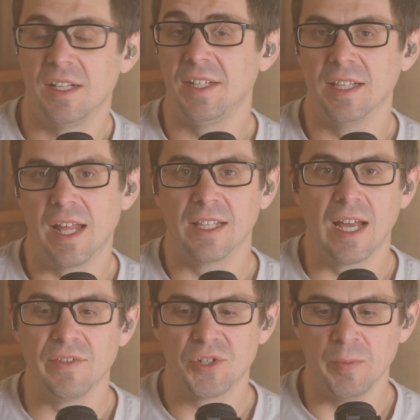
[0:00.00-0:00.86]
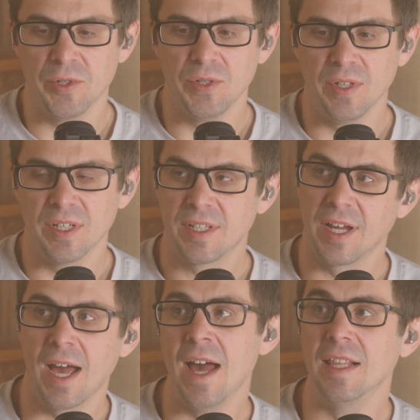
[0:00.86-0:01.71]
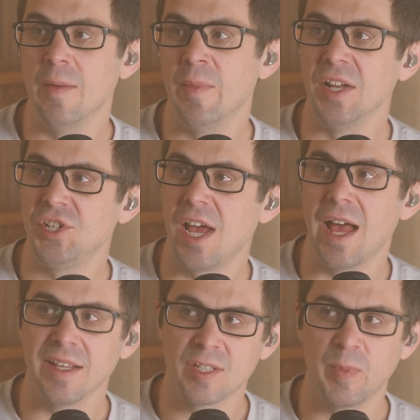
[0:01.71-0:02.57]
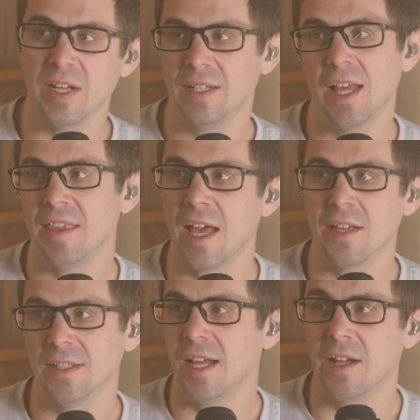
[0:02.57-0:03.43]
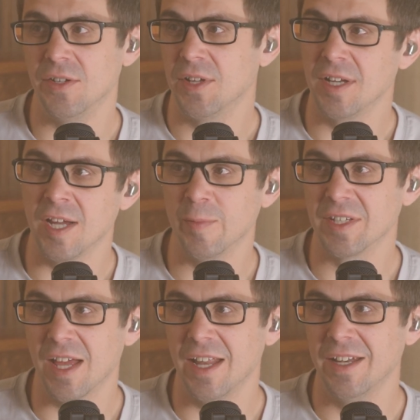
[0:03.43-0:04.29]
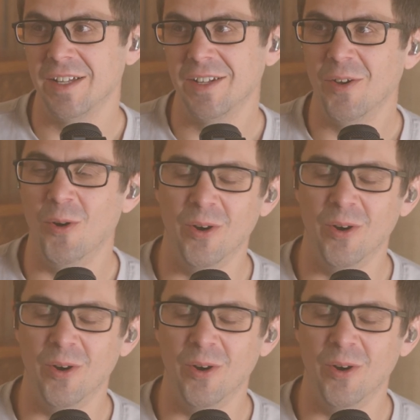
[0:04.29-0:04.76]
see a lot of live streamers do this. Like, I let my chat spend $10,000 on Amazon, mm-hmm.